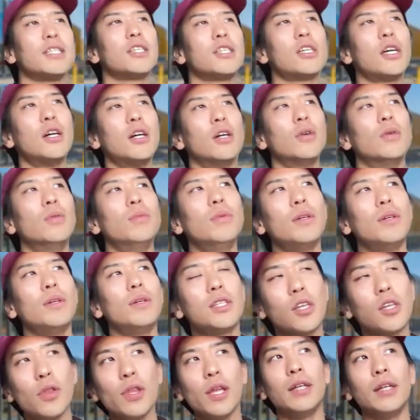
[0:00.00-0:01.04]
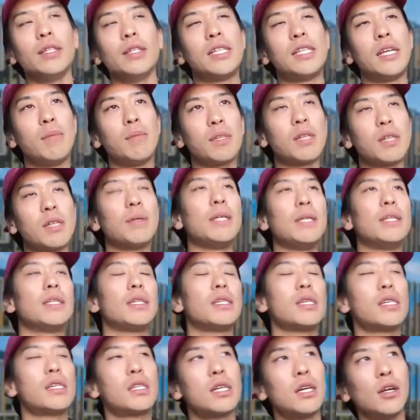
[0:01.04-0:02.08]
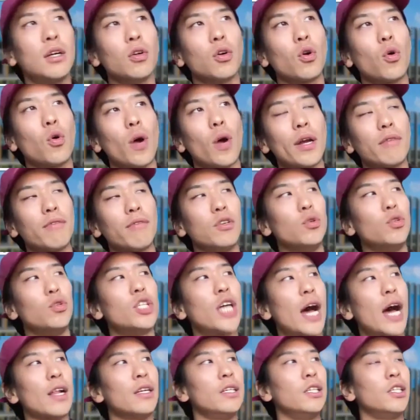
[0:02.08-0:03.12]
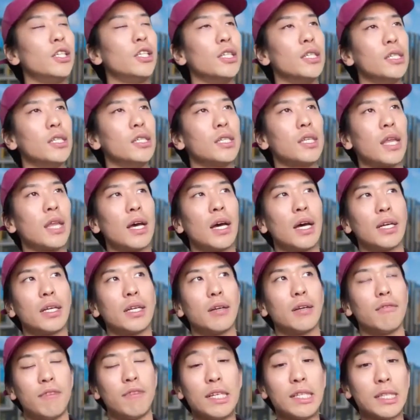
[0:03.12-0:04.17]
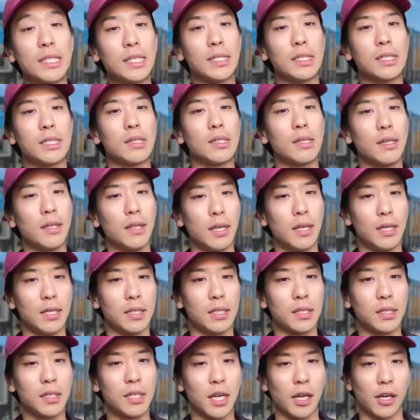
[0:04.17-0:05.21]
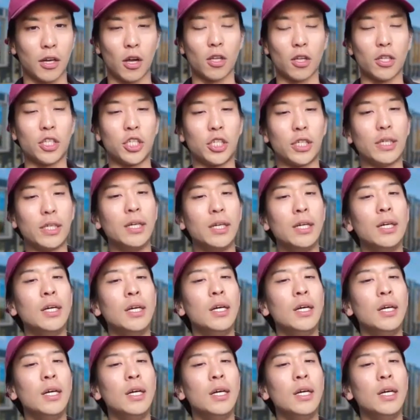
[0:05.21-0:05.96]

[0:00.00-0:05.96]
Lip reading: So there seems to be still quite a few challenges that faces this technology.